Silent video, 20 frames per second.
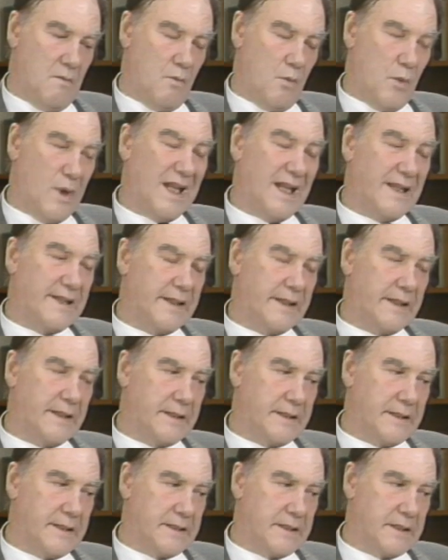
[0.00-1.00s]
Well, I think
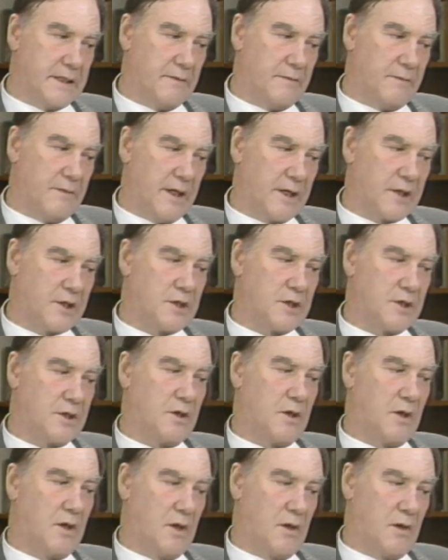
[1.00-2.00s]
it is a
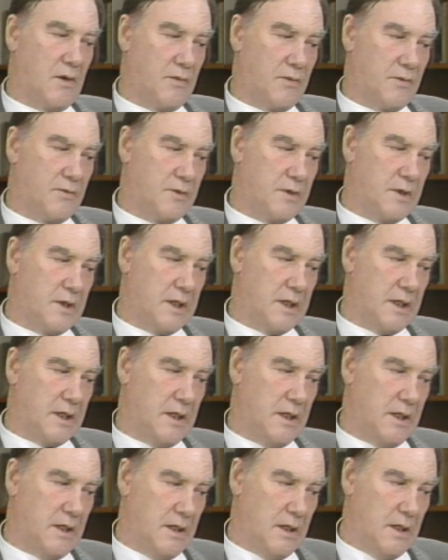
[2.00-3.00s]
reflection of
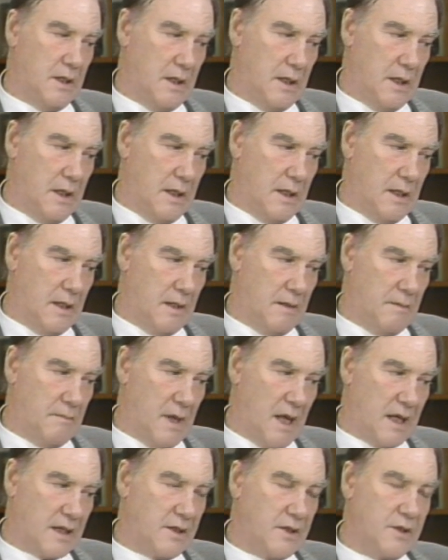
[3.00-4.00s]
the uh,
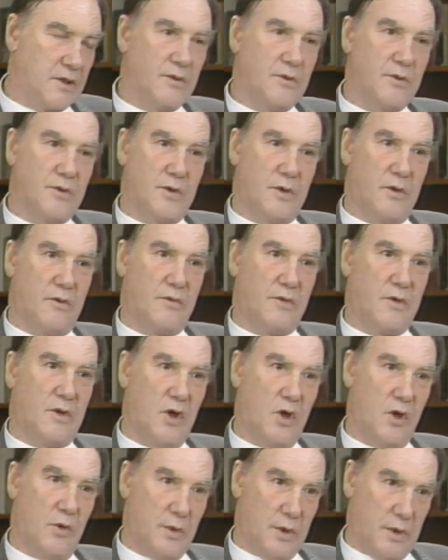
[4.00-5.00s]
magnitude of
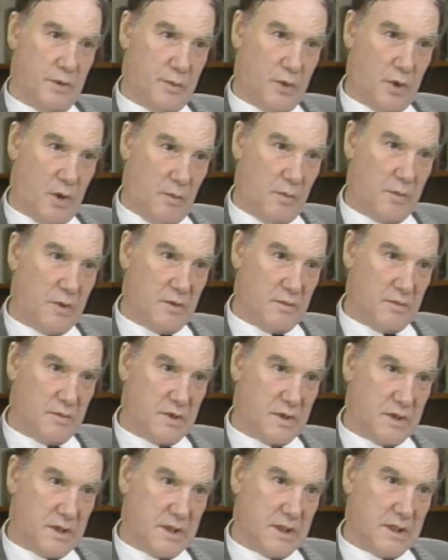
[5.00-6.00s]
global
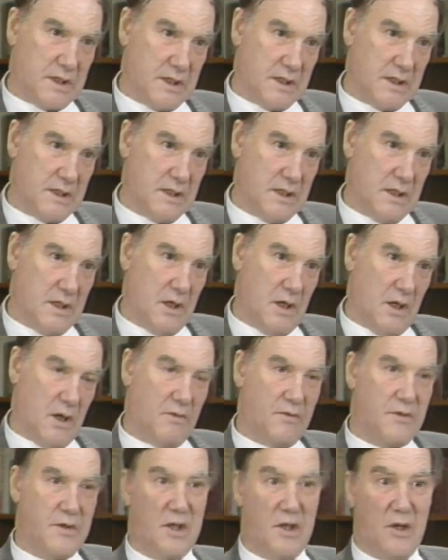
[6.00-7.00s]
problems,
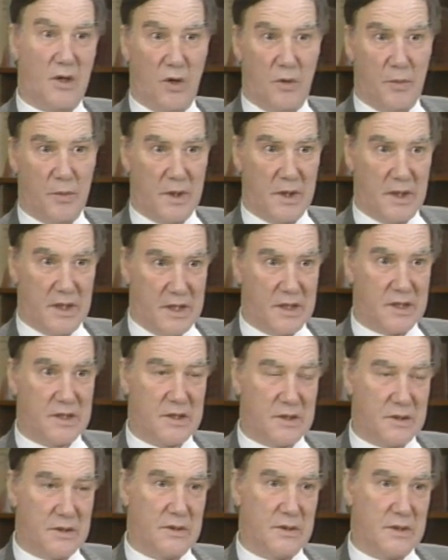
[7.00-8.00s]
of the global
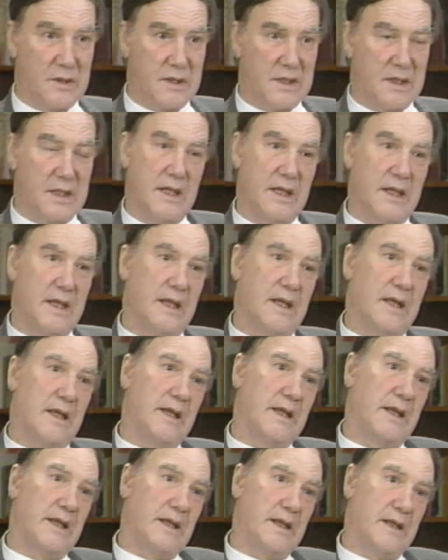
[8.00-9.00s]
issues
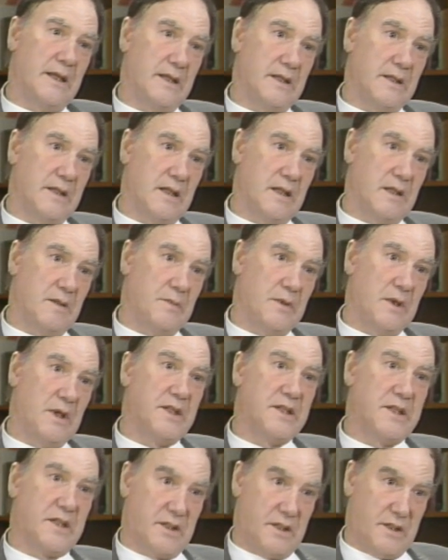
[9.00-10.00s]
in the
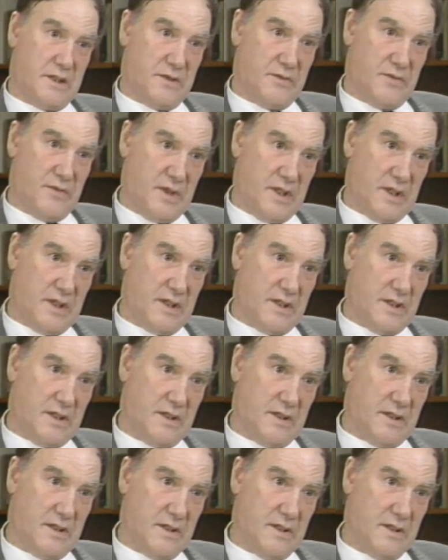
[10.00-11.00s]
political sphere
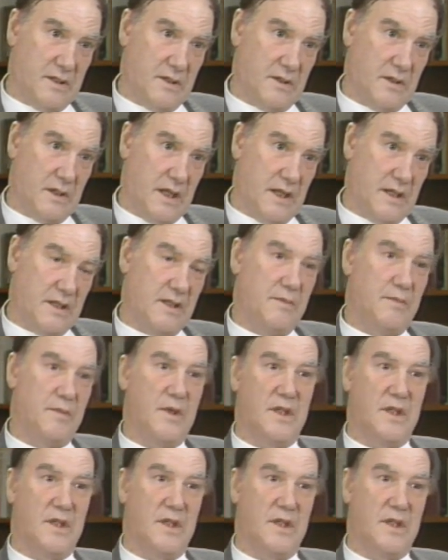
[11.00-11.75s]
and the